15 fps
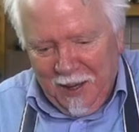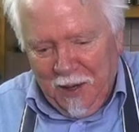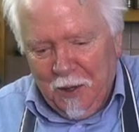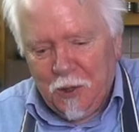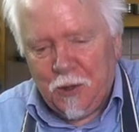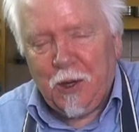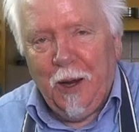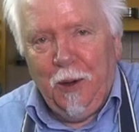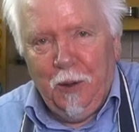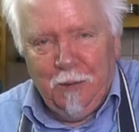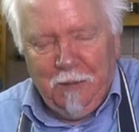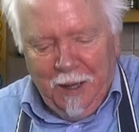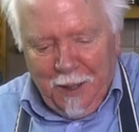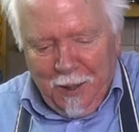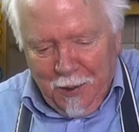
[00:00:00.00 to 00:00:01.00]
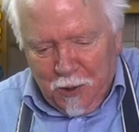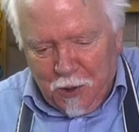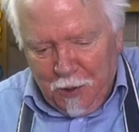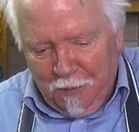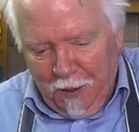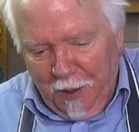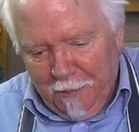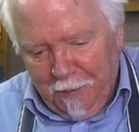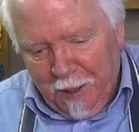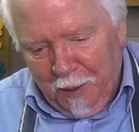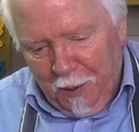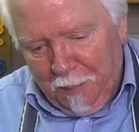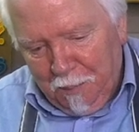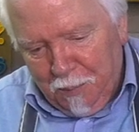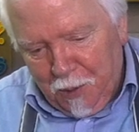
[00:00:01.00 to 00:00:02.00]
just to get rid of any surviving
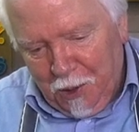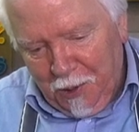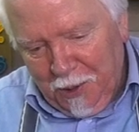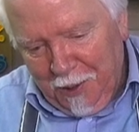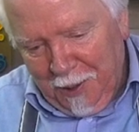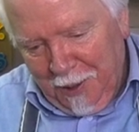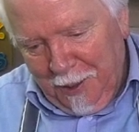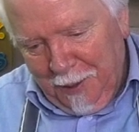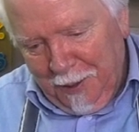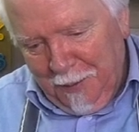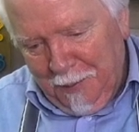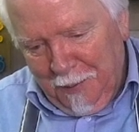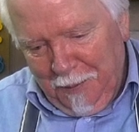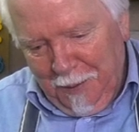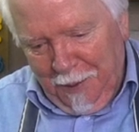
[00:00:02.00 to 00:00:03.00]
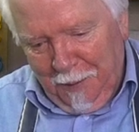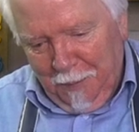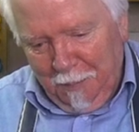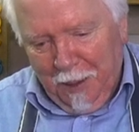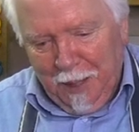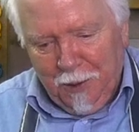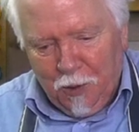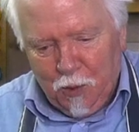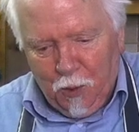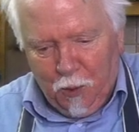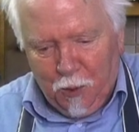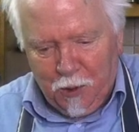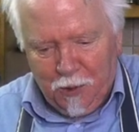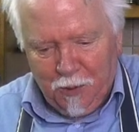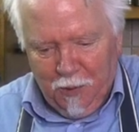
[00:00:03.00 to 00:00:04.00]
lumps and, and you know make the
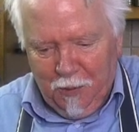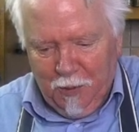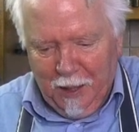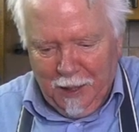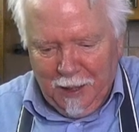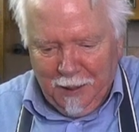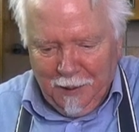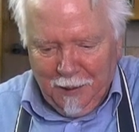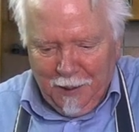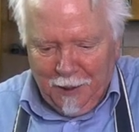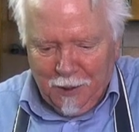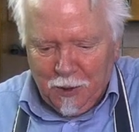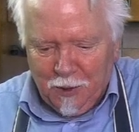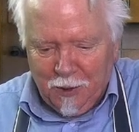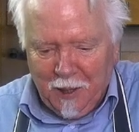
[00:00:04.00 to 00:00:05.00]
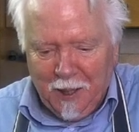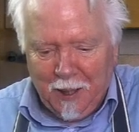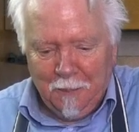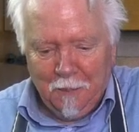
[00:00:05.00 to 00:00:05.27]
sauce really nice and thick.